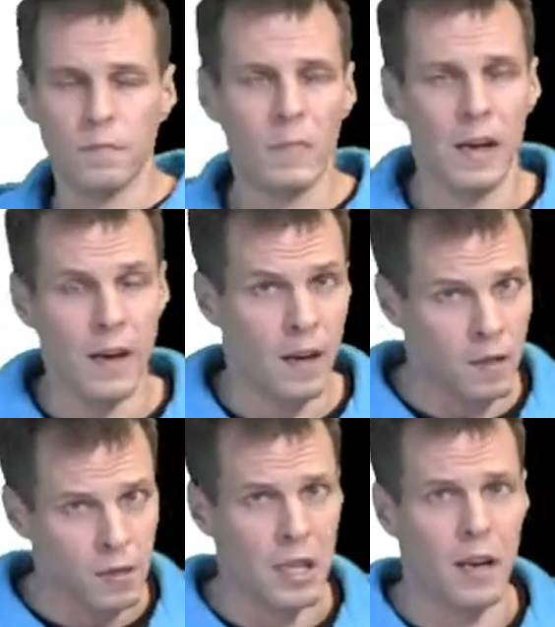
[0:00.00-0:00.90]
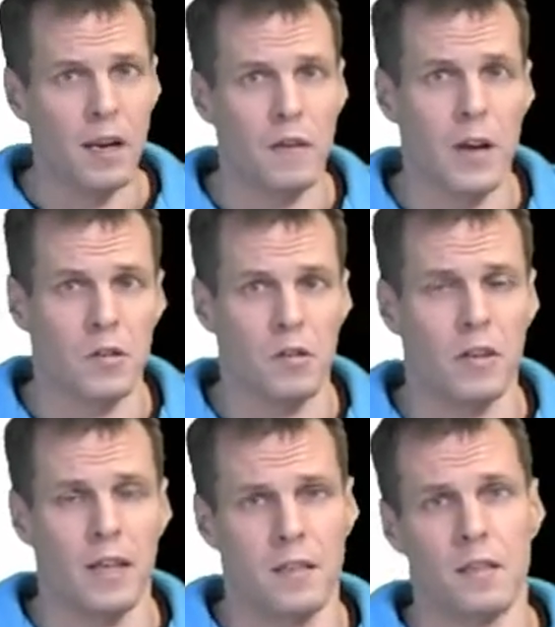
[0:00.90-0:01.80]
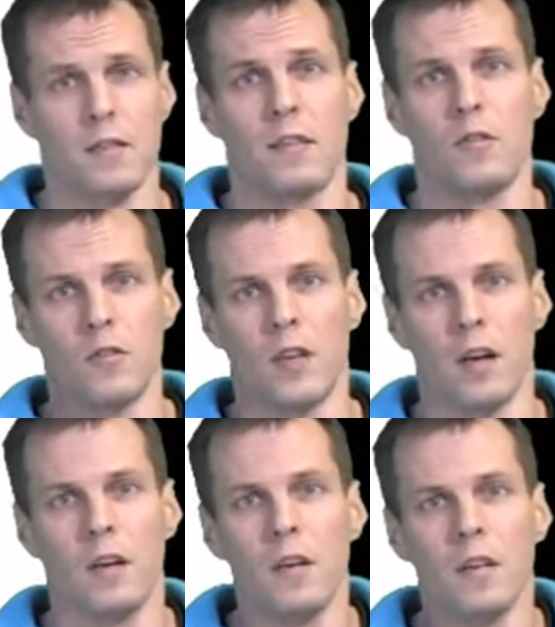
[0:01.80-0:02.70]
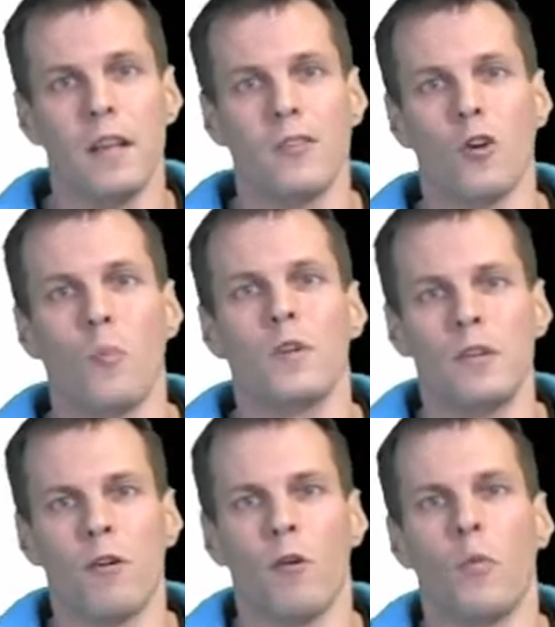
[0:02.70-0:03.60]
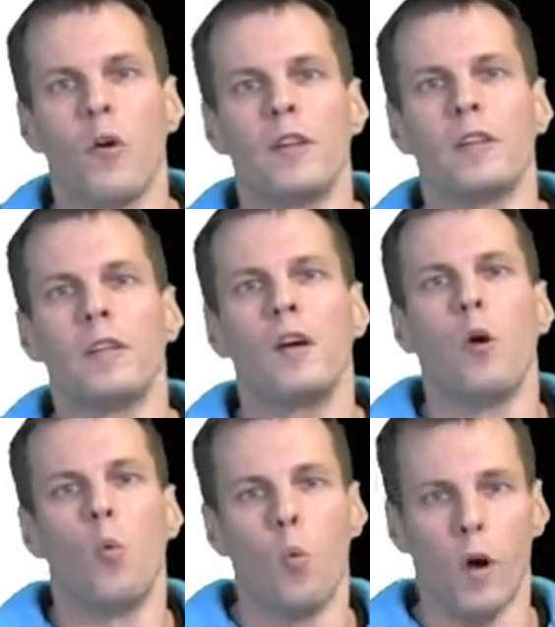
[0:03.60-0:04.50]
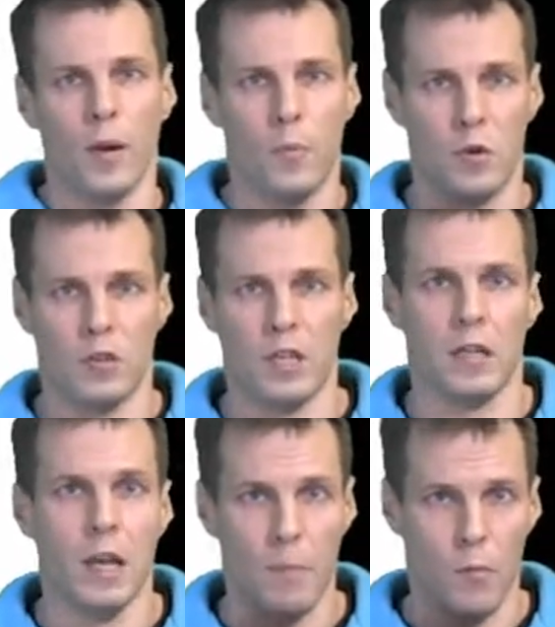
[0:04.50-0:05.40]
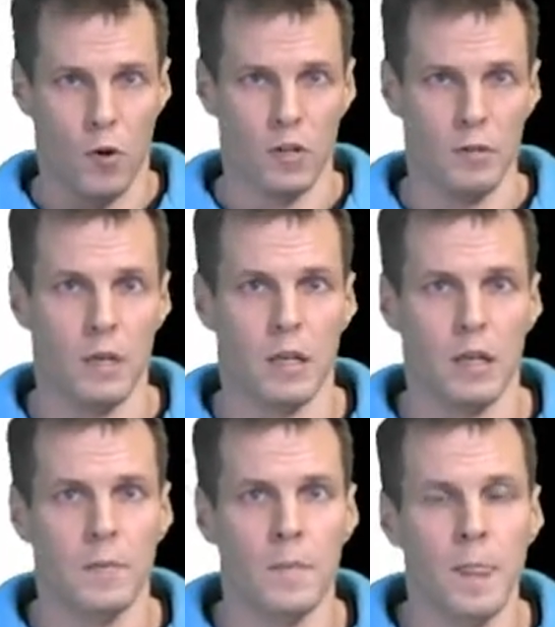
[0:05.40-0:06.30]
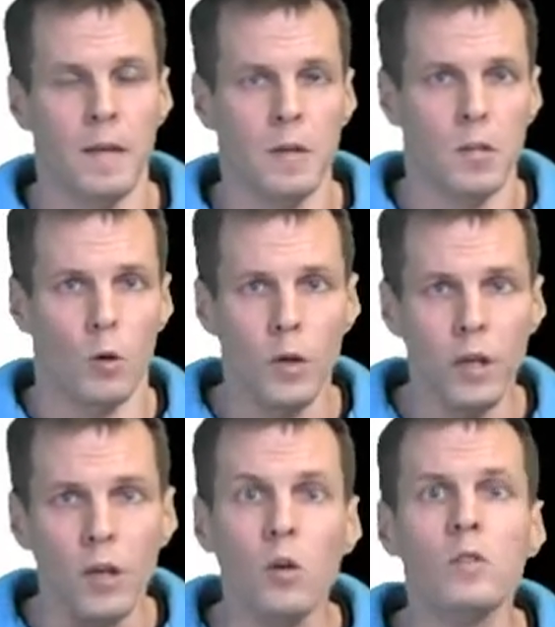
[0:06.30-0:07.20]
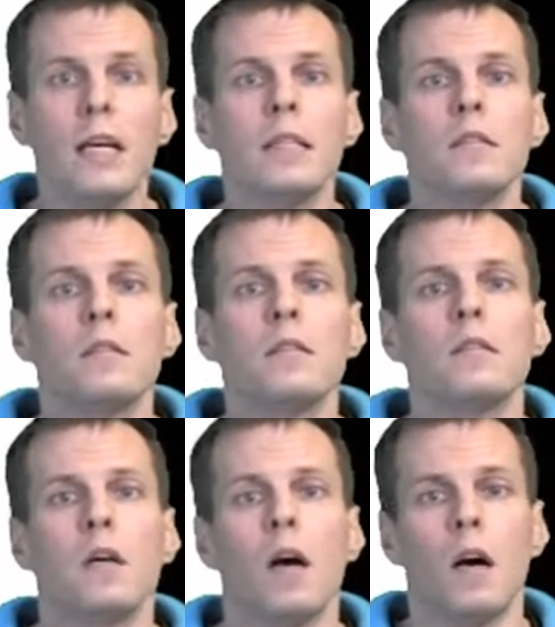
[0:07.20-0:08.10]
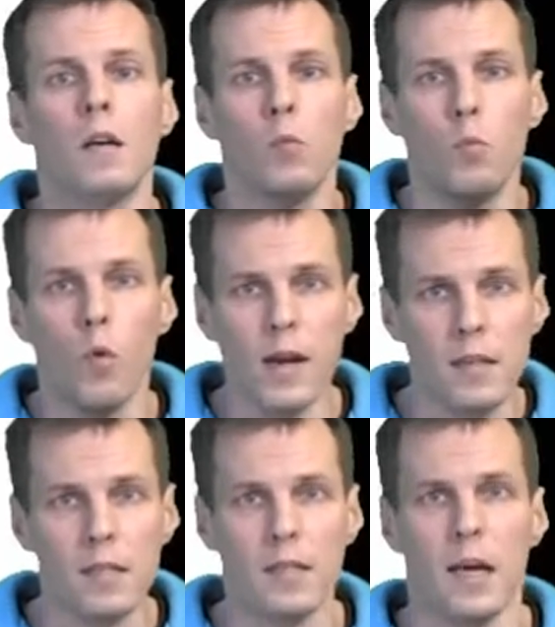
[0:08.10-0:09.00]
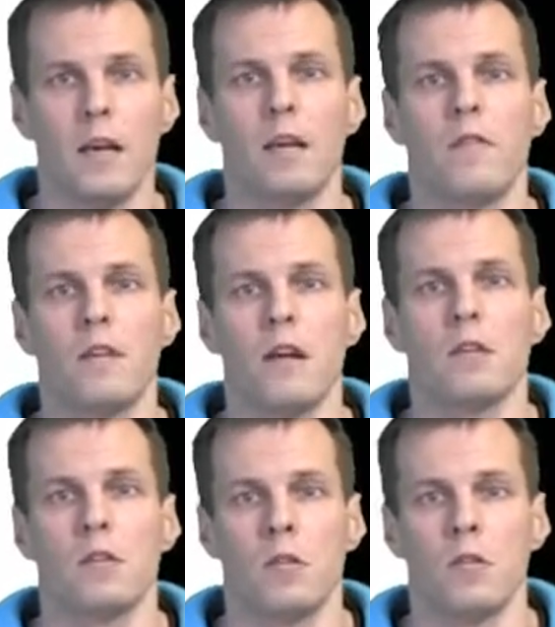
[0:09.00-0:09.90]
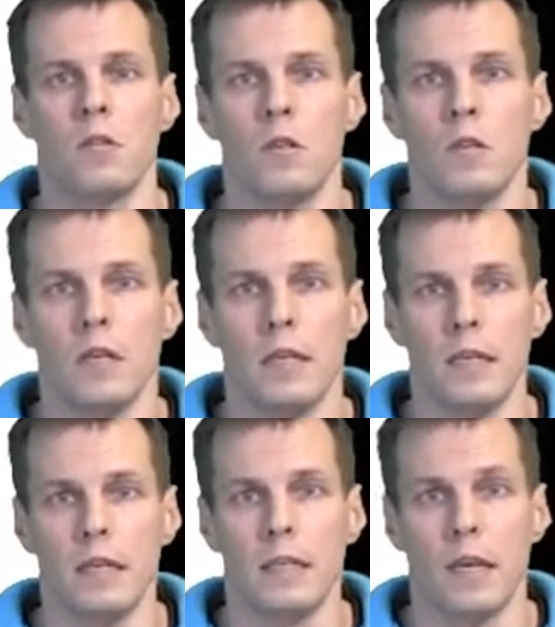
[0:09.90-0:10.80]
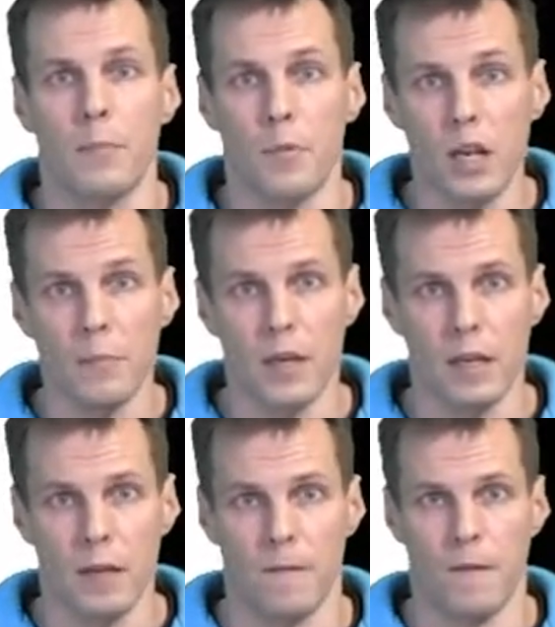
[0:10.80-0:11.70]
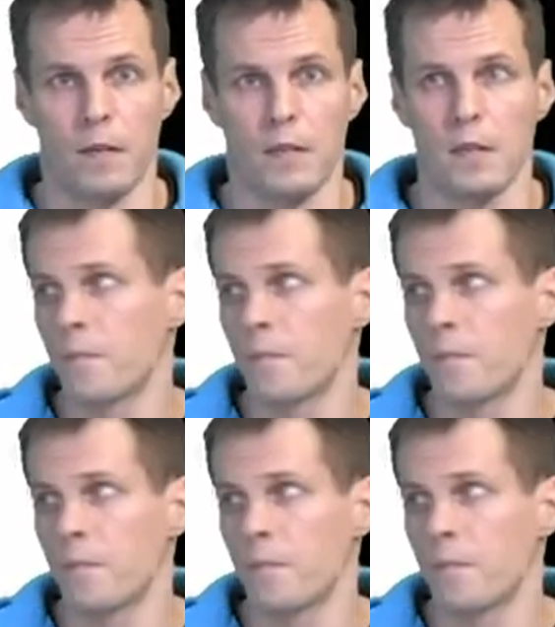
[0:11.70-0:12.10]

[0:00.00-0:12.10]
another standard deviation gets us into the top 0.1% approximately. So we know that one standard deviation is a pretty big difference.